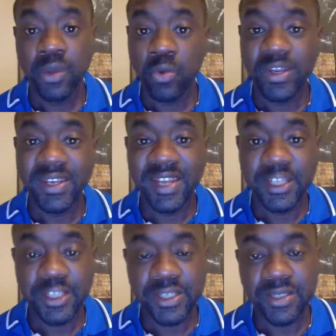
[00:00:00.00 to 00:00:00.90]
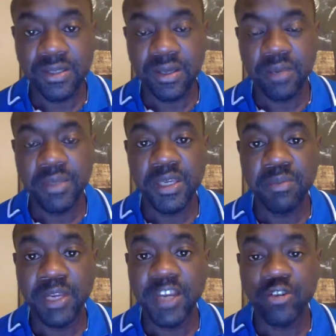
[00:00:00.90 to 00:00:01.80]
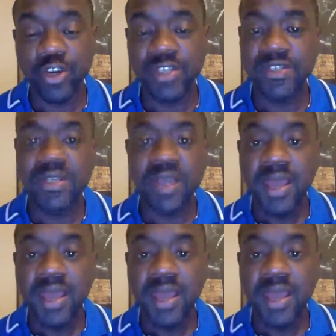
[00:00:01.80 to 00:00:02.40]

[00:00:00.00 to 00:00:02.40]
with a legit email address,